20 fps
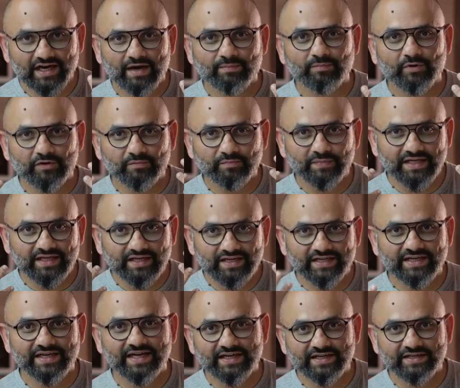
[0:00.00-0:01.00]
about being
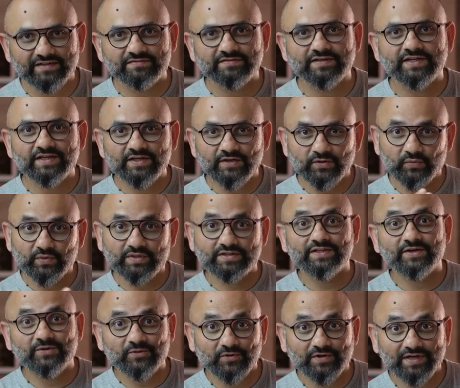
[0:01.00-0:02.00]
creative with
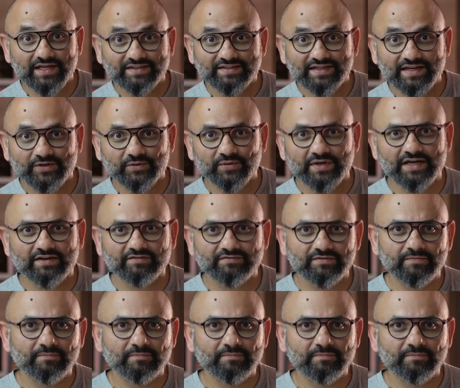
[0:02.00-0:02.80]
the quota that you have.